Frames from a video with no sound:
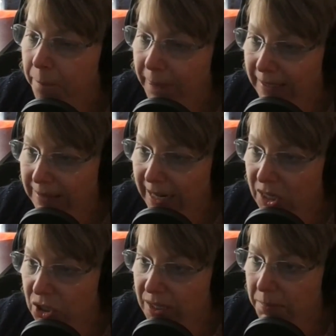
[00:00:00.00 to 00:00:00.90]
That's
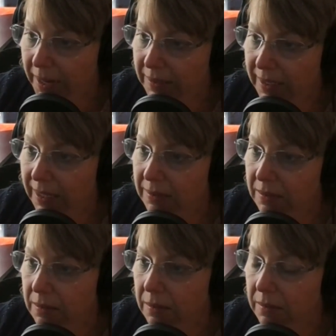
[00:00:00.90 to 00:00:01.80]

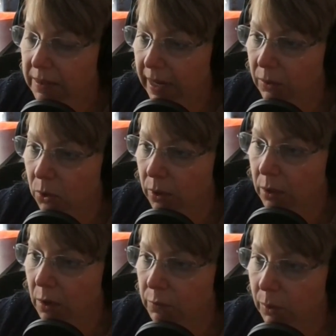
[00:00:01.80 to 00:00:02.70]

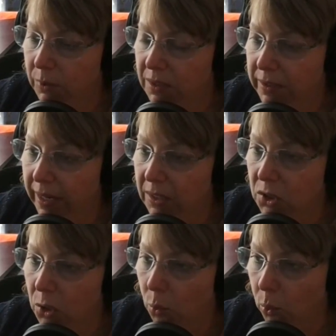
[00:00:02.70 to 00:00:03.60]

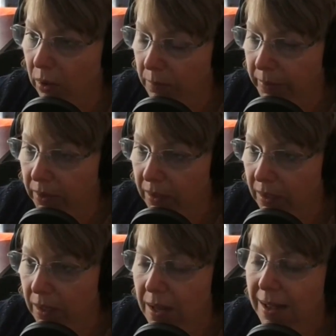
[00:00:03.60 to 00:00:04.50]
hcpodcast.org/workbook.
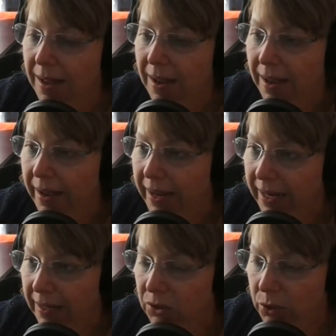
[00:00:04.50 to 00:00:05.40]

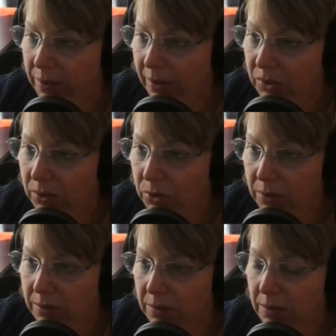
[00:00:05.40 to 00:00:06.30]
And you can also
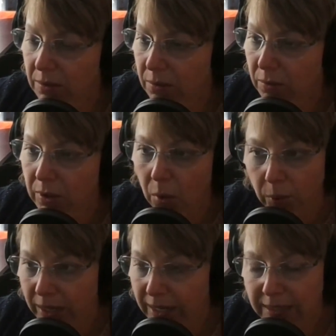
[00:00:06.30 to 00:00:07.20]
just go
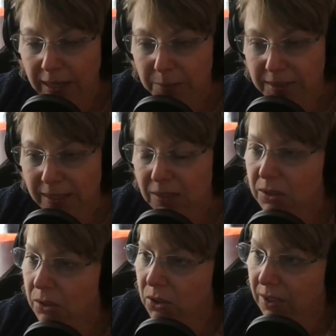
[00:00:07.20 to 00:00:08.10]
right onto Amazon and
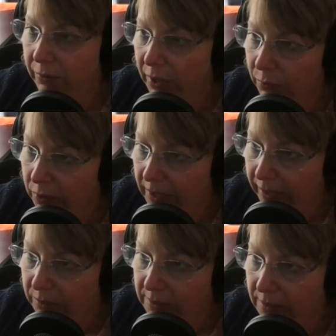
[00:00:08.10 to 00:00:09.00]
search Self-Care for the
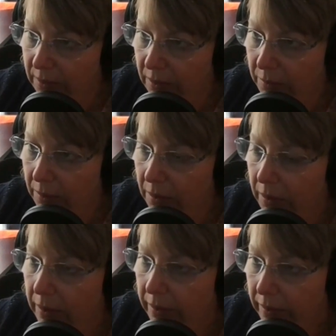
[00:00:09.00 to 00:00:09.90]
Counselor
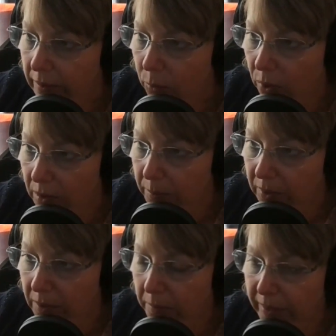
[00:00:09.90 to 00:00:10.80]

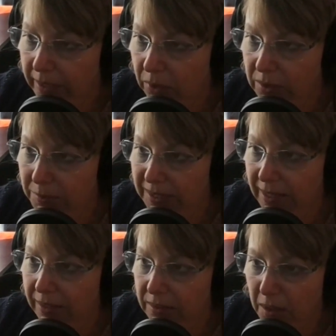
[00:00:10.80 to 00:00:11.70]
Workbook by Chris
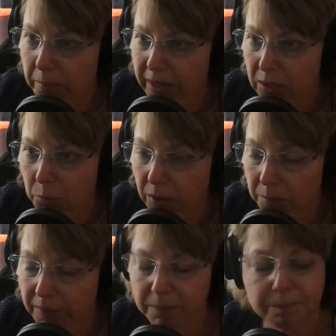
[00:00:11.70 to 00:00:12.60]
McDonald's Companion Workbook.